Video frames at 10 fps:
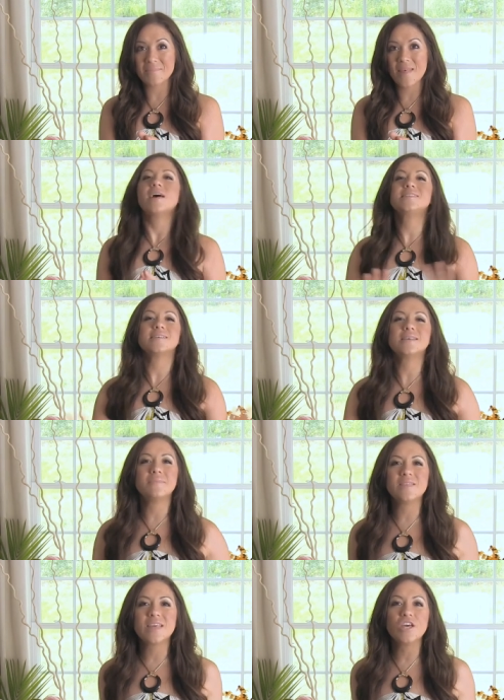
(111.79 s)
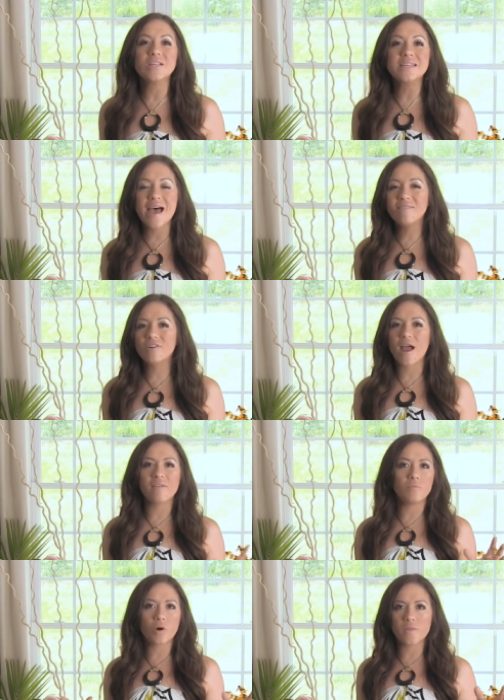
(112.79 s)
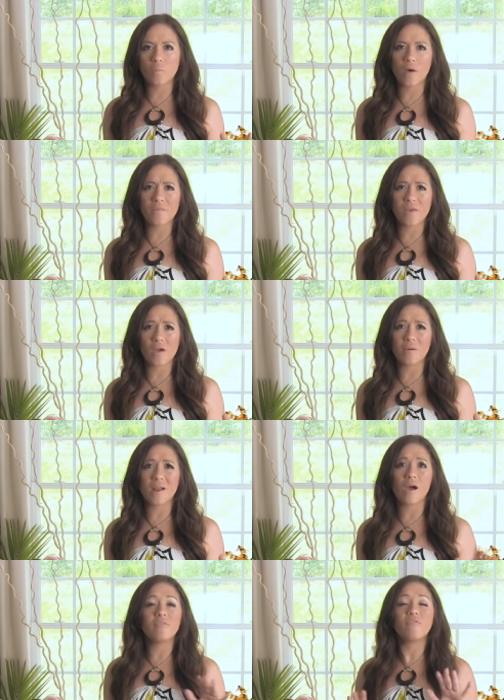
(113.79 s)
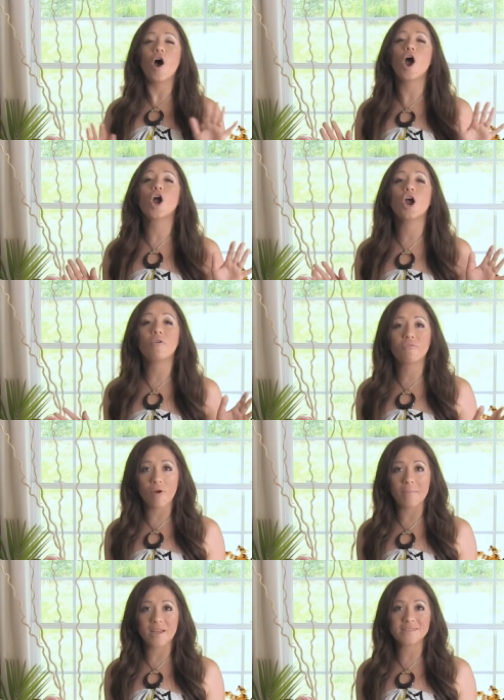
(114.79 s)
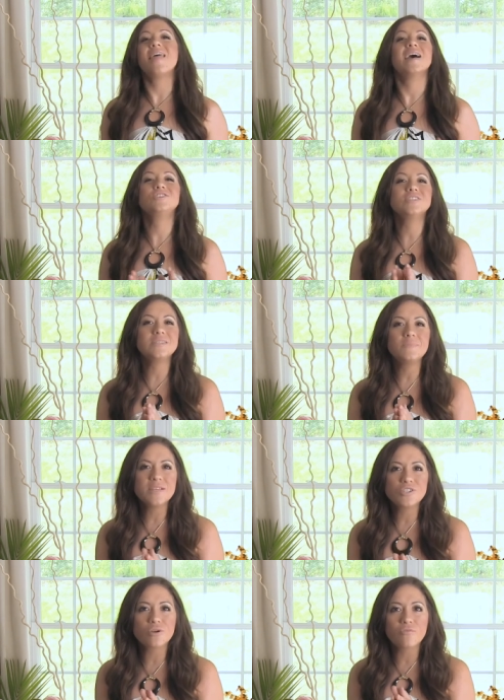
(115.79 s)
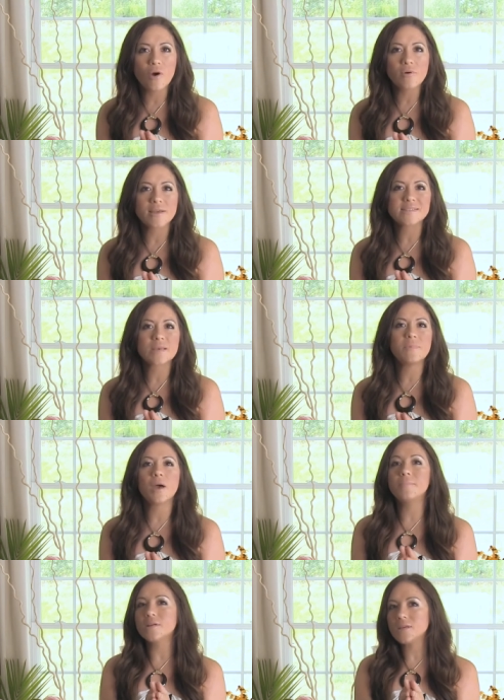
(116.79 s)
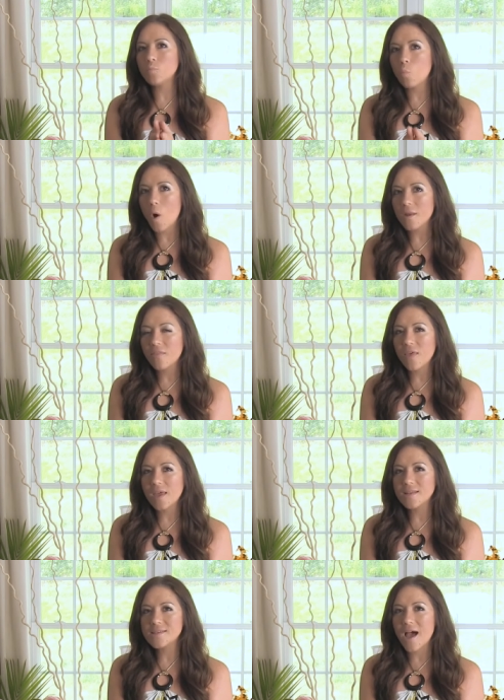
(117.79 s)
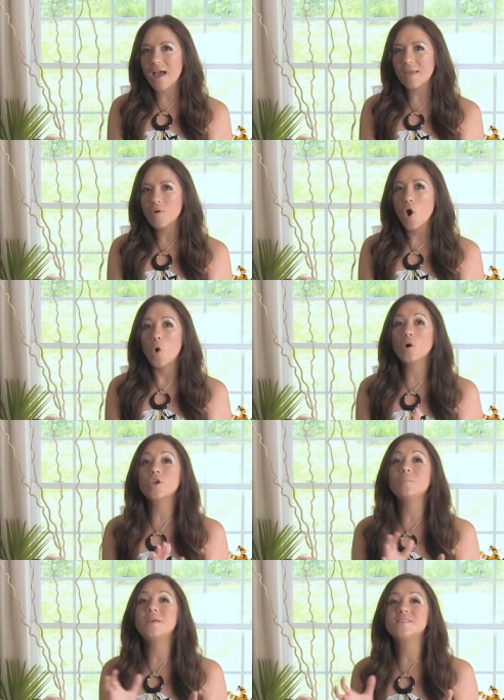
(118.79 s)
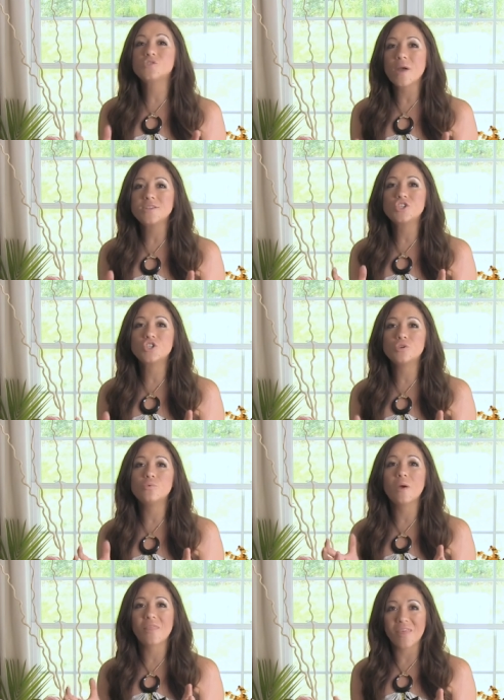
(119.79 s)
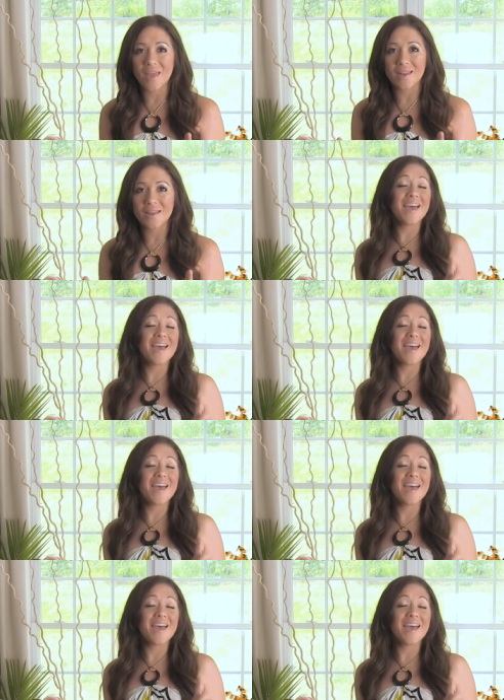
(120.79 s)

That doesn't mean that you'll never have more than one thing going on, far from it. That just means your focus can be on building one thing at a time or you'll be stretched too thin.